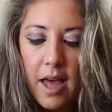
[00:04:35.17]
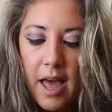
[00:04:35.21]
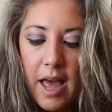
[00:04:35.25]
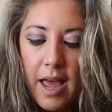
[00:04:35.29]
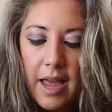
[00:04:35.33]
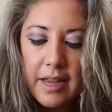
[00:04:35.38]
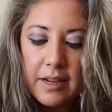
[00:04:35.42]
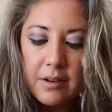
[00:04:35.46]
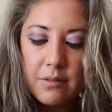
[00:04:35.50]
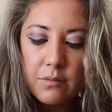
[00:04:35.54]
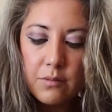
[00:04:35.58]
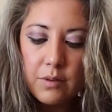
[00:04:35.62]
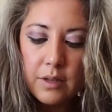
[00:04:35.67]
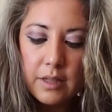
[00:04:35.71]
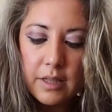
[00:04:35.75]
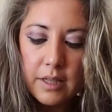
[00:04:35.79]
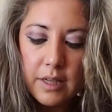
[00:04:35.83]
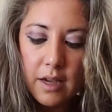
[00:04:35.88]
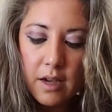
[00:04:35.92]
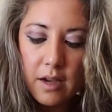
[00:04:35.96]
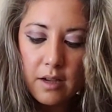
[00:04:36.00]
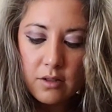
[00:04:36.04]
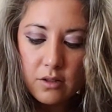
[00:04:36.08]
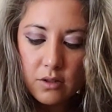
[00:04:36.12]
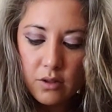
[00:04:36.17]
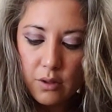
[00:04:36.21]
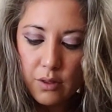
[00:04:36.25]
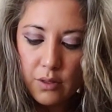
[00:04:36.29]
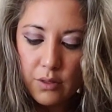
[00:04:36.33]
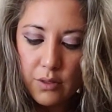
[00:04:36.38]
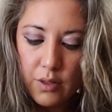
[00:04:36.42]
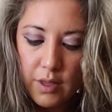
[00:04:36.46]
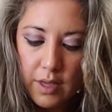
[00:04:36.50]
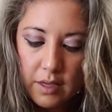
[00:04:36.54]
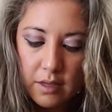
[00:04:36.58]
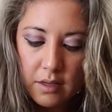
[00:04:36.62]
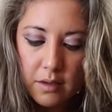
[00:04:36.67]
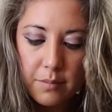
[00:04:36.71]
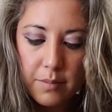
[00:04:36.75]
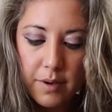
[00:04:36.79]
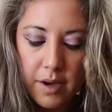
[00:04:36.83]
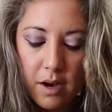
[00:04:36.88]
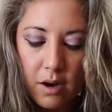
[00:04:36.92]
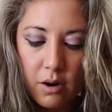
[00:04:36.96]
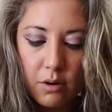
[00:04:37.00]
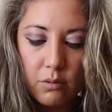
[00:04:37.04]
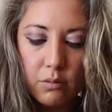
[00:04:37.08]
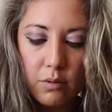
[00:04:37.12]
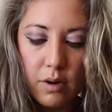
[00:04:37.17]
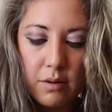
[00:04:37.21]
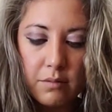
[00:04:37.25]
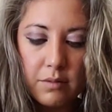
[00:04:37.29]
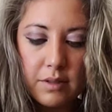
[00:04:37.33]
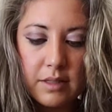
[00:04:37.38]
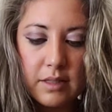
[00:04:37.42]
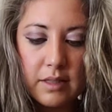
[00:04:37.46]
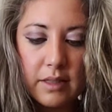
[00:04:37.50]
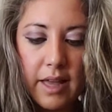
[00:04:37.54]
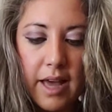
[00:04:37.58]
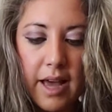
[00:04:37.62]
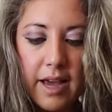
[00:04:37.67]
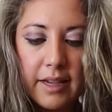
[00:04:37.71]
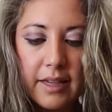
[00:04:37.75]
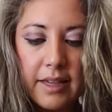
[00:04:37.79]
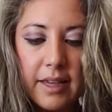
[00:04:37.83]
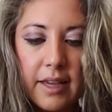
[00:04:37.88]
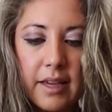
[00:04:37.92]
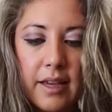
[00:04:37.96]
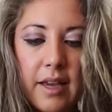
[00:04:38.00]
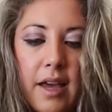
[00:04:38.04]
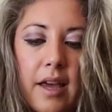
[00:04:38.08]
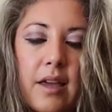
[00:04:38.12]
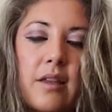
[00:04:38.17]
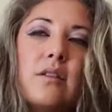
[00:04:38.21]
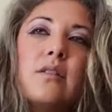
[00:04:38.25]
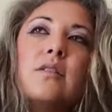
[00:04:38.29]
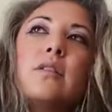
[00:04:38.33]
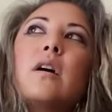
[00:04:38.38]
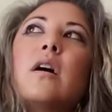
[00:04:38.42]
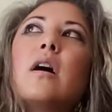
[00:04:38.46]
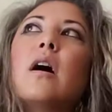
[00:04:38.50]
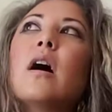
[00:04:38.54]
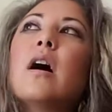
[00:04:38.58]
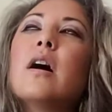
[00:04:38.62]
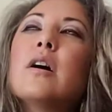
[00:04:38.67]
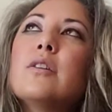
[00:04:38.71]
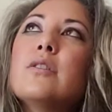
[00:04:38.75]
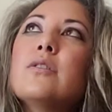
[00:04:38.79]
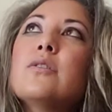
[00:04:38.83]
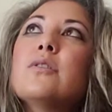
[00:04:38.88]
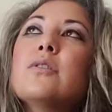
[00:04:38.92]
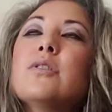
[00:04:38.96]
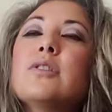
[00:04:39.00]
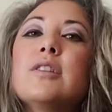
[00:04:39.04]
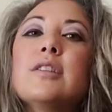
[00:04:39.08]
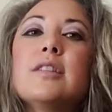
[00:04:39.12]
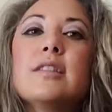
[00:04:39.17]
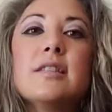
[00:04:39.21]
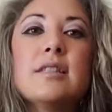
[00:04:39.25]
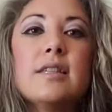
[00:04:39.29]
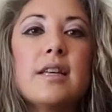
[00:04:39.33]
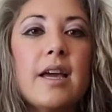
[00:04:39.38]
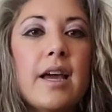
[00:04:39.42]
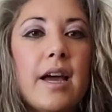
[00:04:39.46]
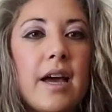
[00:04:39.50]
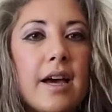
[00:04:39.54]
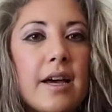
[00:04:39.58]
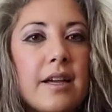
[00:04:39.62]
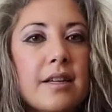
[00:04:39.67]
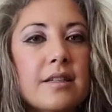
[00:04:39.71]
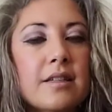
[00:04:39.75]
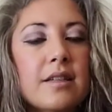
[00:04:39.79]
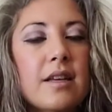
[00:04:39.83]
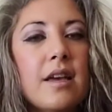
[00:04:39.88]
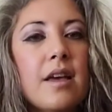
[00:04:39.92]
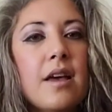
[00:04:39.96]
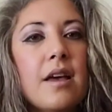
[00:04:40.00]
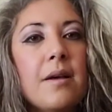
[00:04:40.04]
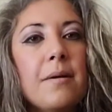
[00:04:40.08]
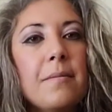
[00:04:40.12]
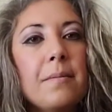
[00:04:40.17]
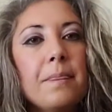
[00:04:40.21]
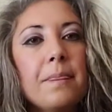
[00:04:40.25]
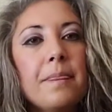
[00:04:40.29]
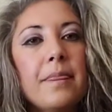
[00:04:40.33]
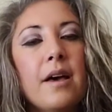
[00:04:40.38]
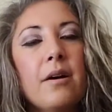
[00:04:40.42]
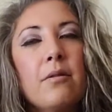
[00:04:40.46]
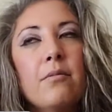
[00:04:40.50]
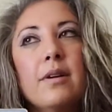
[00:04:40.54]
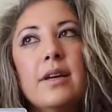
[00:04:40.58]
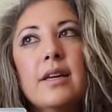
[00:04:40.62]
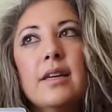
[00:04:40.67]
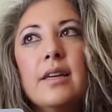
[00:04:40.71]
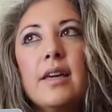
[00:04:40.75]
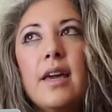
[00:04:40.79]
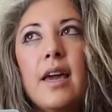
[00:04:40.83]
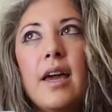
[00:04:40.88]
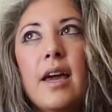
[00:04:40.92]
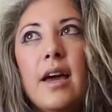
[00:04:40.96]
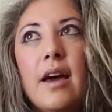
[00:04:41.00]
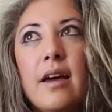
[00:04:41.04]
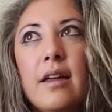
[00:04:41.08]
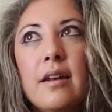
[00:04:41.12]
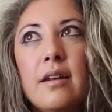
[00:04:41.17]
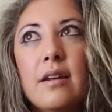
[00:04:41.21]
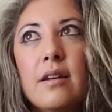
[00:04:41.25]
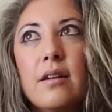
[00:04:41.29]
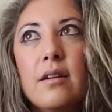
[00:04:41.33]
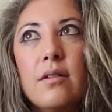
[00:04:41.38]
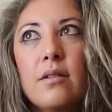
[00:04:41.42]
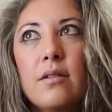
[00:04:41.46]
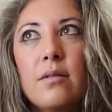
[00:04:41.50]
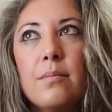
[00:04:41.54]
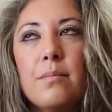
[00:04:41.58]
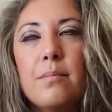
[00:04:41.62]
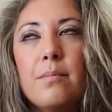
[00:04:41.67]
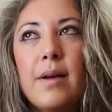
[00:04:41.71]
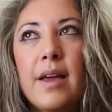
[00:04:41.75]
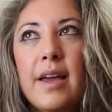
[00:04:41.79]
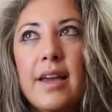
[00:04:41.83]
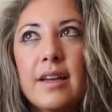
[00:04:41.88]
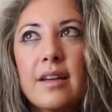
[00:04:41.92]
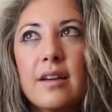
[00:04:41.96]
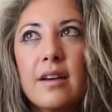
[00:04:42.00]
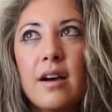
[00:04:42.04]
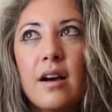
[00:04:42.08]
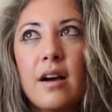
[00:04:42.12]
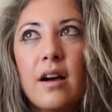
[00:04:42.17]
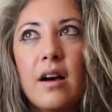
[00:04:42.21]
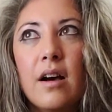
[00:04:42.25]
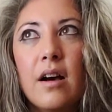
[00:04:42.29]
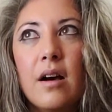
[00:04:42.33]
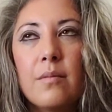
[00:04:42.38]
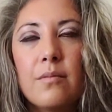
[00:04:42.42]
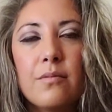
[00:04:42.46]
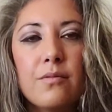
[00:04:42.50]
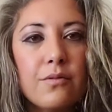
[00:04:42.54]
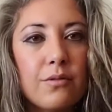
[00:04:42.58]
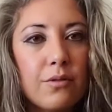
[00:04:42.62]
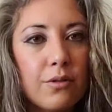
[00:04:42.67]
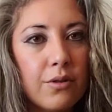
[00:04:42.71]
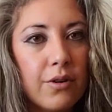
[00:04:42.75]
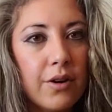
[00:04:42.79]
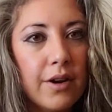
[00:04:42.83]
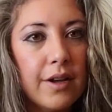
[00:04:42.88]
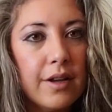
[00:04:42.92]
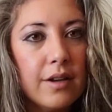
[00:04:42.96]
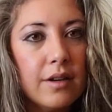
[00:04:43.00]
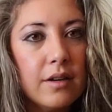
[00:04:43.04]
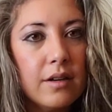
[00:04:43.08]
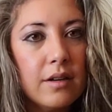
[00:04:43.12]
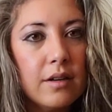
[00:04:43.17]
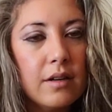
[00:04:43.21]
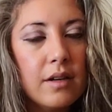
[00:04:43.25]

and really think about what was lacking and understand that we can't make up for it.